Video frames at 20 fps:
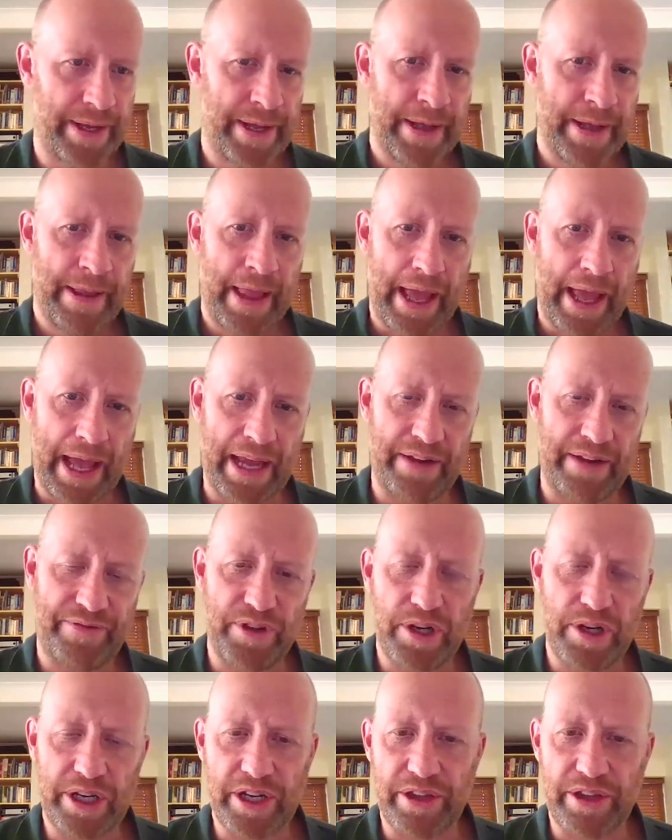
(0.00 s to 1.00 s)
And if you look
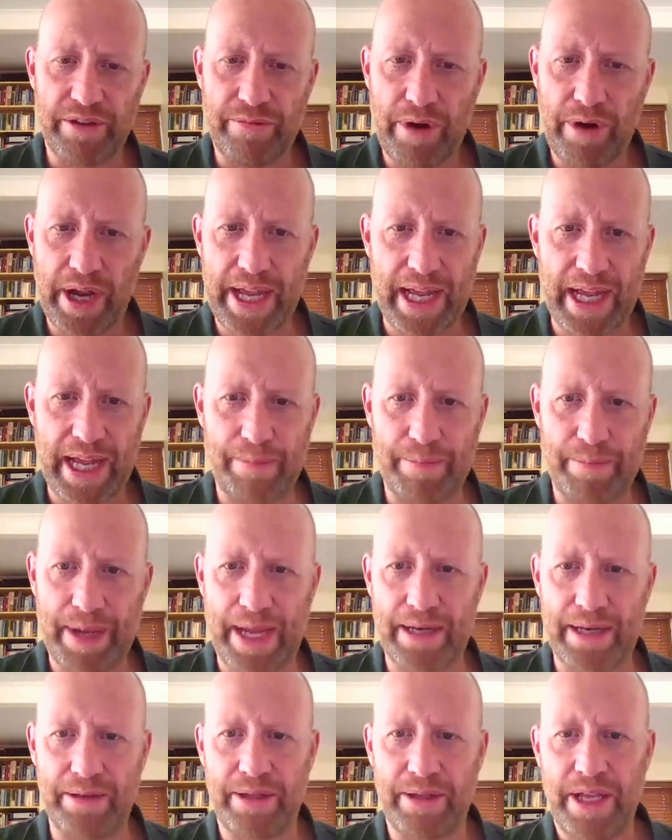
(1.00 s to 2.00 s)
at the right-hand panel,
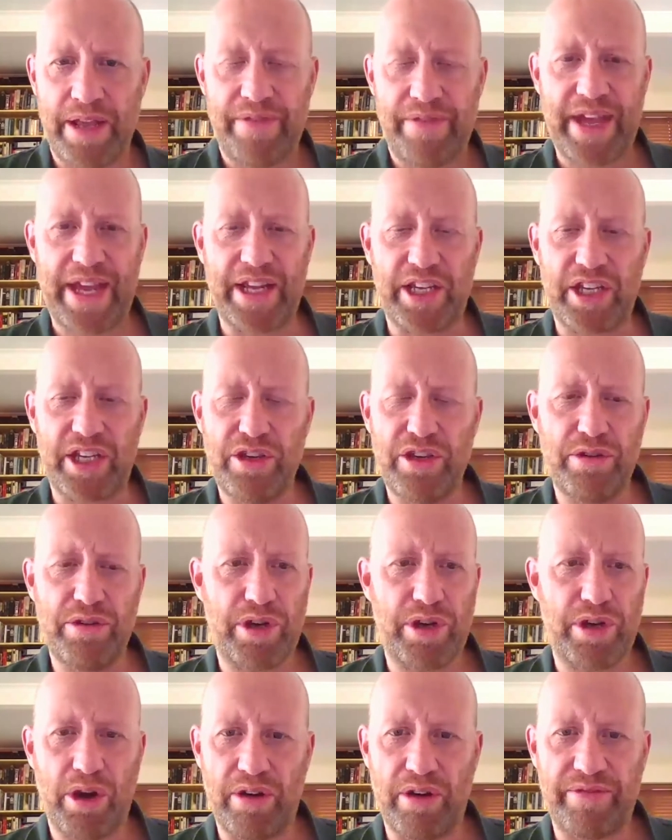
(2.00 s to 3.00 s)
that acute
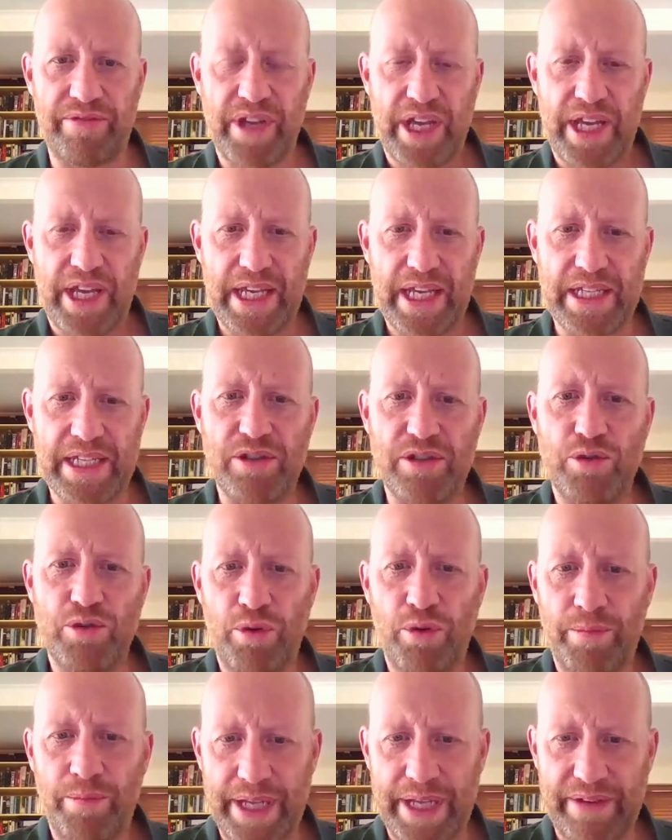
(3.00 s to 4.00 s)
cough is normally
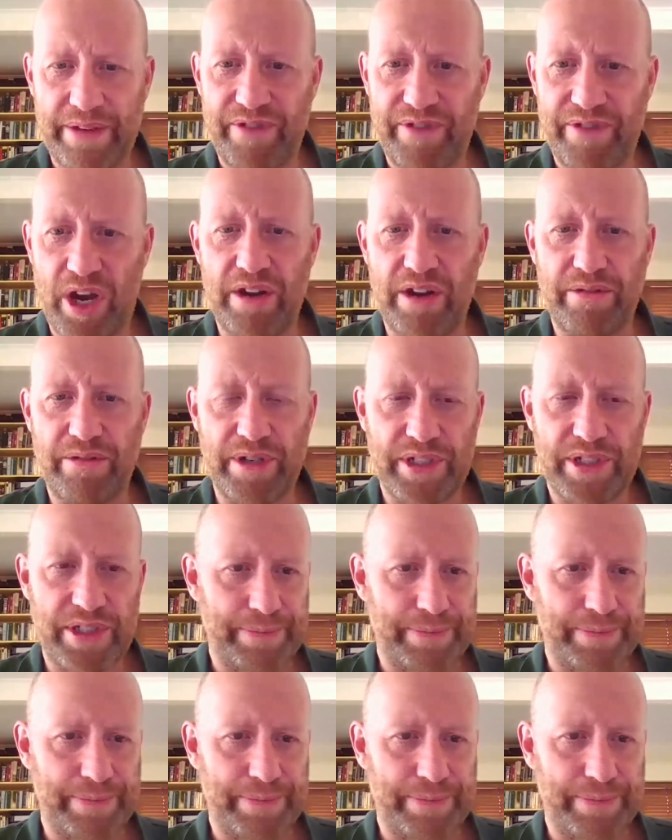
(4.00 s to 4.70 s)
a virus.